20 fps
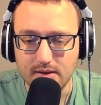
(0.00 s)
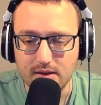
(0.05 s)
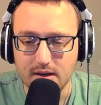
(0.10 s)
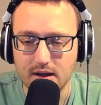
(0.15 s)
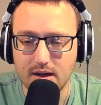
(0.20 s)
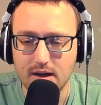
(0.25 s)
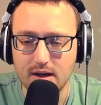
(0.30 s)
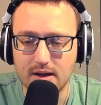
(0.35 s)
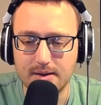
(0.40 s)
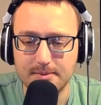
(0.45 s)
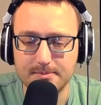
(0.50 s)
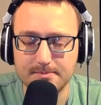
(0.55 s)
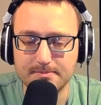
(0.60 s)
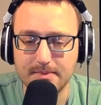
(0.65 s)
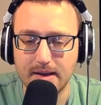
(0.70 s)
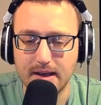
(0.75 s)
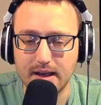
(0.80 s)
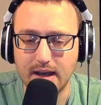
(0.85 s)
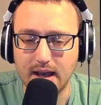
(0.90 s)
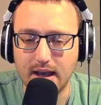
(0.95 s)
um,
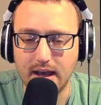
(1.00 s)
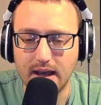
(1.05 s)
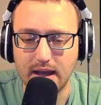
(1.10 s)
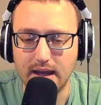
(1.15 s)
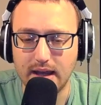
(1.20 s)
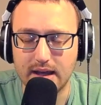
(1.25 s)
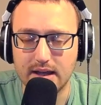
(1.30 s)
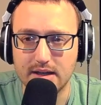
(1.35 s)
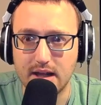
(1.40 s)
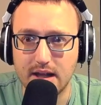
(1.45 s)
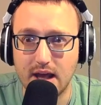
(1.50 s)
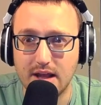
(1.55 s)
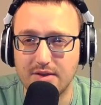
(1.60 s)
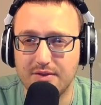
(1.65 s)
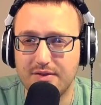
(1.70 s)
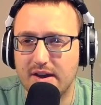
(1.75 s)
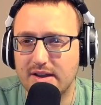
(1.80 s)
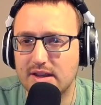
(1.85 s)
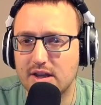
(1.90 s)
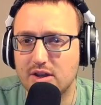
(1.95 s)
and and the
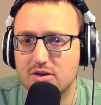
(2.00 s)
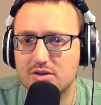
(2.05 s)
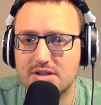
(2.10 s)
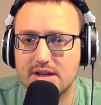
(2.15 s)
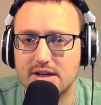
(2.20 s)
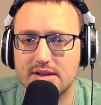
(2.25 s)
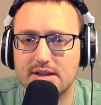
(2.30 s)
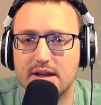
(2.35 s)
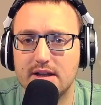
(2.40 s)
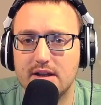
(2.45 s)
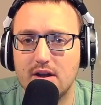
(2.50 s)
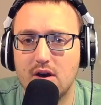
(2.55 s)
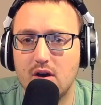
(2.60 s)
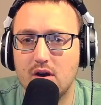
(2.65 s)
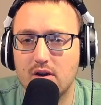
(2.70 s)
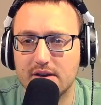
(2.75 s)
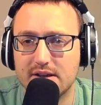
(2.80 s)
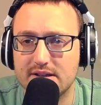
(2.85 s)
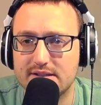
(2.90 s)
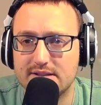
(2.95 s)
fact that you're saying that
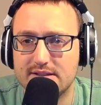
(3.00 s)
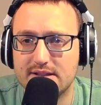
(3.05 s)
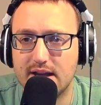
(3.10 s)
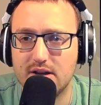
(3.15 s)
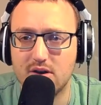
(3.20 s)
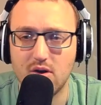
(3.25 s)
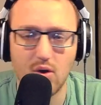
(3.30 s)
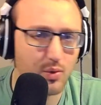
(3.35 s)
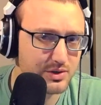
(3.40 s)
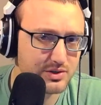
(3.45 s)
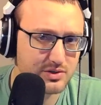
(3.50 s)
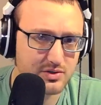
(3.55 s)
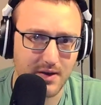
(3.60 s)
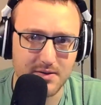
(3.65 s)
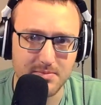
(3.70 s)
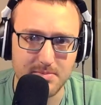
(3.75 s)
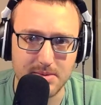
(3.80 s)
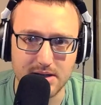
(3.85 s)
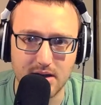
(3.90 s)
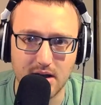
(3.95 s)
Ark is dead always
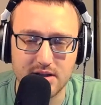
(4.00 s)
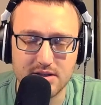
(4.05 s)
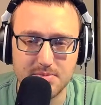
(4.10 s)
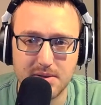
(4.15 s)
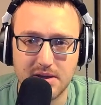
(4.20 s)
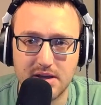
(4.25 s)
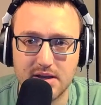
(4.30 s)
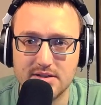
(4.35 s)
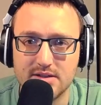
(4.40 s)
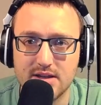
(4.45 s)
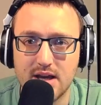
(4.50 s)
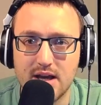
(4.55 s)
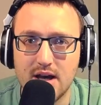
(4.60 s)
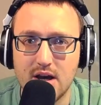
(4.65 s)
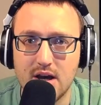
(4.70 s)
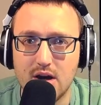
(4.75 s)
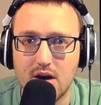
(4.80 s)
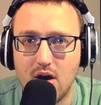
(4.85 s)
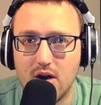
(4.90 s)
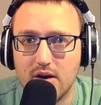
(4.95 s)
drives me nuts because
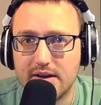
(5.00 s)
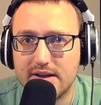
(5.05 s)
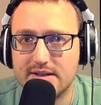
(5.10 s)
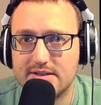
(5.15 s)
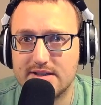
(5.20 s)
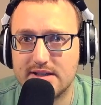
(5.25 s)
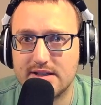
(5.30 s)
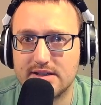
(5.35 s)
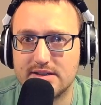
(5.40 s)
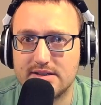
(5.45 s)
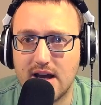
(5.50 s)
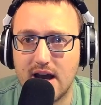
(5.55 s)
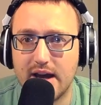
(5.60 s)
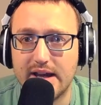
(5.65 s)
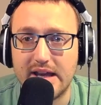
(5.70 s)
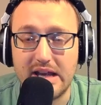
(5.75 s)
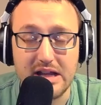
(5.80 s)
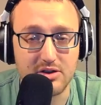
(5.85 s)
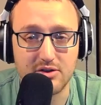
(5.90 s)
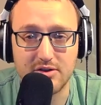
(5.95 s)
Ark isn't
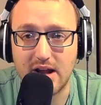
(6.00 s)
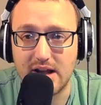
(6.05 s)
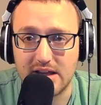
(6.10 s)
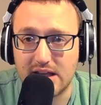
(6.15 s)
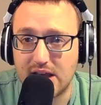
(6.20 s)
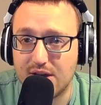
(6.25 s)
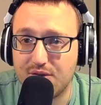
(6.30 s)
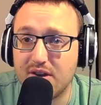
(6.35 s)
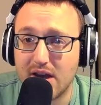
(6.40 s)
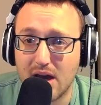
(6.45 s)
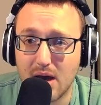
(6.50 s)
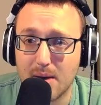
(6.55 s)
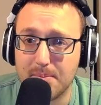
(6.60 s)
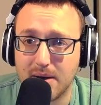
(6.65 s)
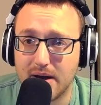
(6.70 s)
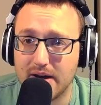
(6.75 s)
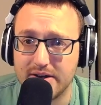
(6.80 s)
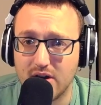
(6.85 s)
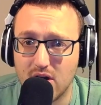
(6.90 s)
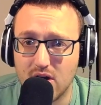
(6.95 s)
dying. They're not giving up
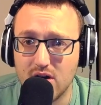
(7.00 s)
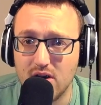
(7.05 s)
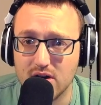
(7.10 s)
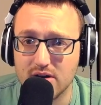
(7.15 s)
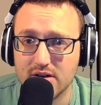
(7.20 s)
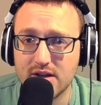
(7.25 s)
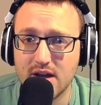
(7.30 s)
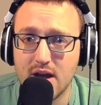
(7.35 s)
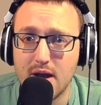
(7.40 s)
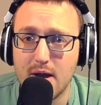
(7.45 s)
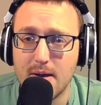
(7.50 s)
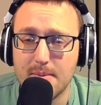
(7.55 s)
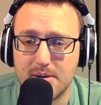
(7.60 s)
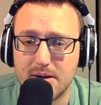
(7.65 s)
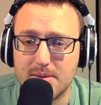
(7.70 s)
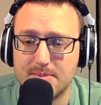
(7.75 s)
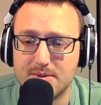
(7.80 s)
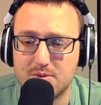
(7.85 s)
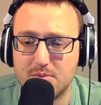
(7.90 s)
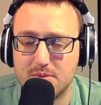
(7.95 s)
on Ark.
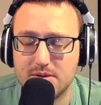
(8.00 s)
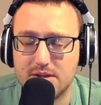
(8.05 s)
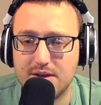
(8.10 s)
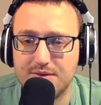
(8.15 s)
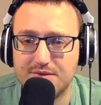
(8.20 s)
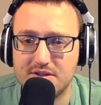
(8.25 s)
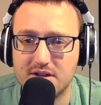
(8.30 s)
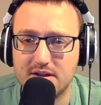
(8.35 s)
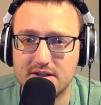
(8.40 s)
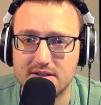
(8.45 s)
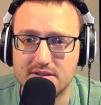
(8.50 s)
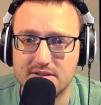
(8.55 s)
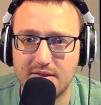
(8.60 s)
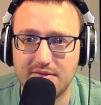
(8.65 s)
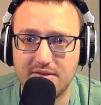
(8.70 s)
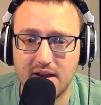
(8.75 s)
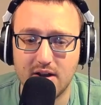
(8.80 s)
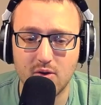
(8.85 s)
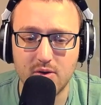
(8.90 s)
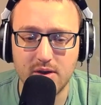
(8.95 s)
Pretty much what they've done is they've
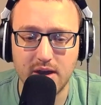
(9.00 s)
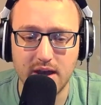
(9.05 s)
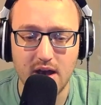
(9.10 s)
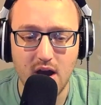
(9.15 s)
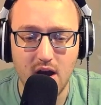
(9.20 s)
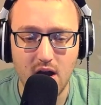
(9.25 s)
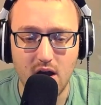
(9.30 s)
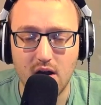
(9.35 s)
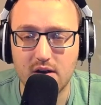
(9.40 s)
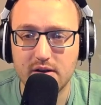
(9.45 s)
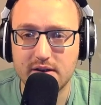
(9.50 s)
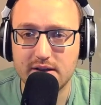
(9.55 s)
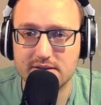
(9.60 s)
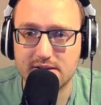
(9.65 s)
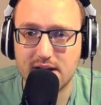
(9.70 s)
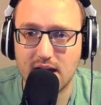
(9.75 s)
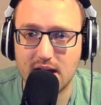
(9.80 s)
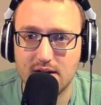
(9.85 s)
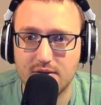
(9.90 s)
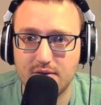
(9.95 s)
said, okay, Ark is
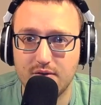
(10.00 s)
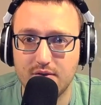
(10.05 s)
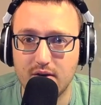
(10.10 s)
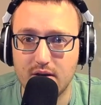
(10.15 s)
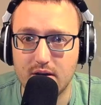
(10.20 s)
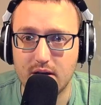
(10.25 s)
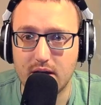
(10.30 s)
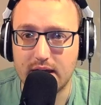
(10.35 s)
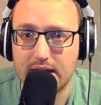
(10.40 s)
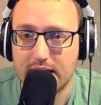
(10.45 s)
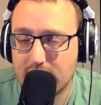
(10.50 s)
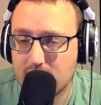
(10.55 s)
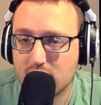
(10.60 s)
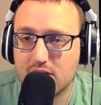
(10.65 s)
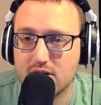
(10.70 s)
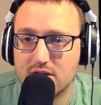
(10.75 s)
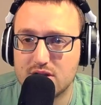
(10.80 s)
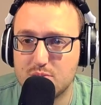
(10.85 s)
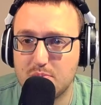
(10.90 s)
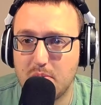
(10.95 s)
kind of in a
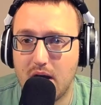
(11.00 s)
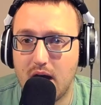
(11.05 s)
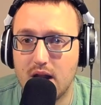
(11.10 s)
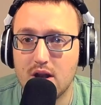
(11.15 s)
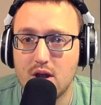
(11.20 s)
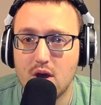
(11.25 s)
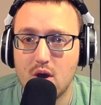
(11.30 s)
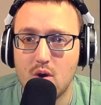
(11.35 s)
good spot.